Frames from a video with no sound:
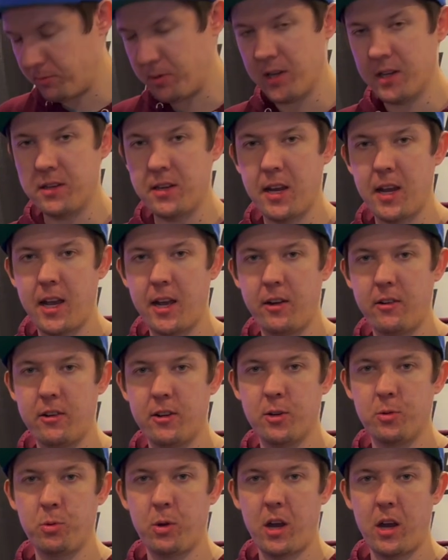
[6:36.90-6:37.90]
be a 10 or a
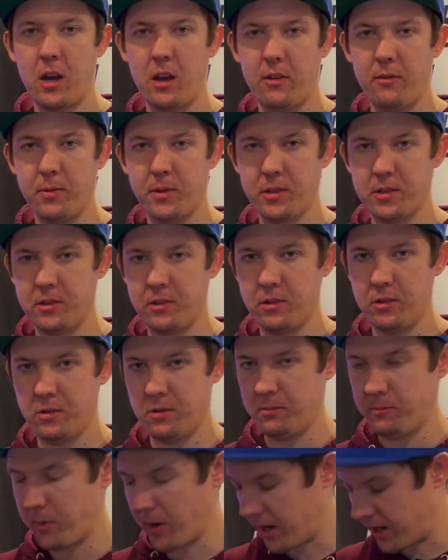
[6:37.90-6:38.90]
12 because
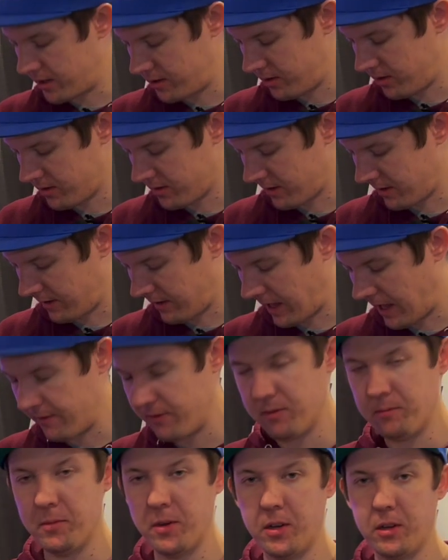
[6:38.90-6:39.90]
no bikes use an
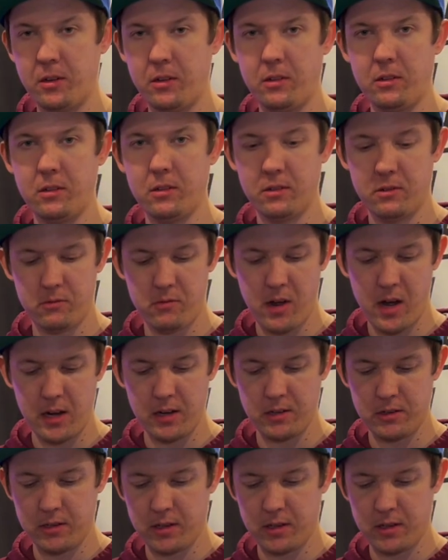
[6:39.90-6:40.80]
11mm wrench.